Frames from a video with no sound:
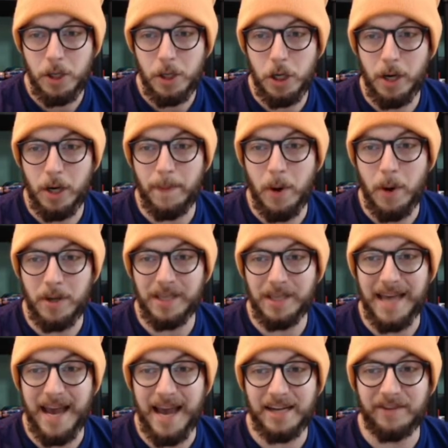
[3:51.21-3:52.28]
your
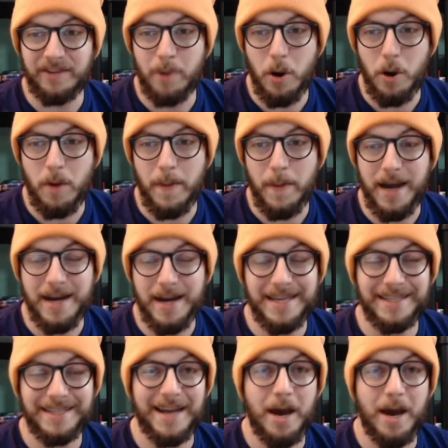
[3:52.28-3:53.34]
opponent's active Pokemon
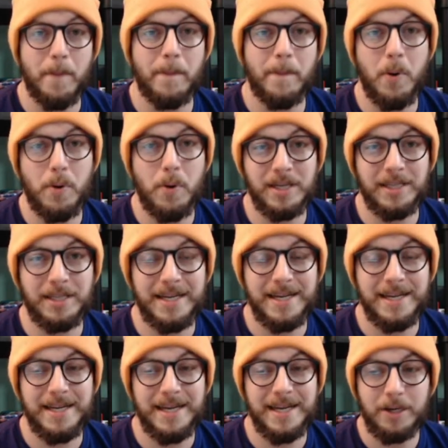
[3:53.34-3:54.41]
is now
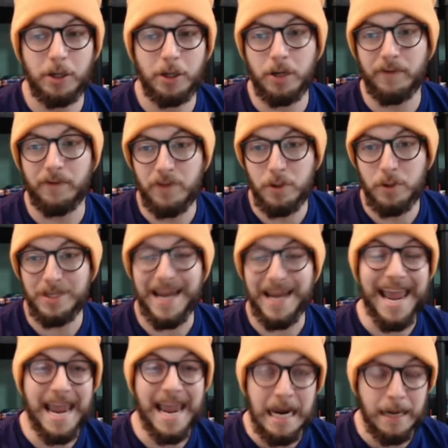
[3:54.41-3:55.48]
poisoned or confused
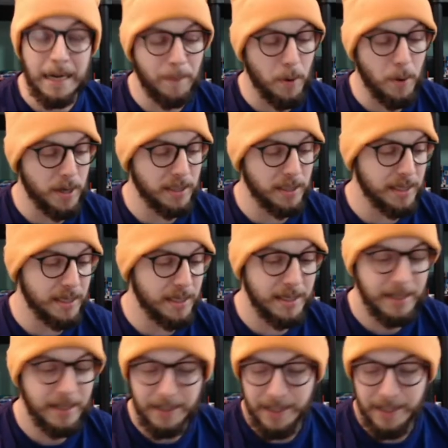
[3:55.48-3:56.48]
and poisoned.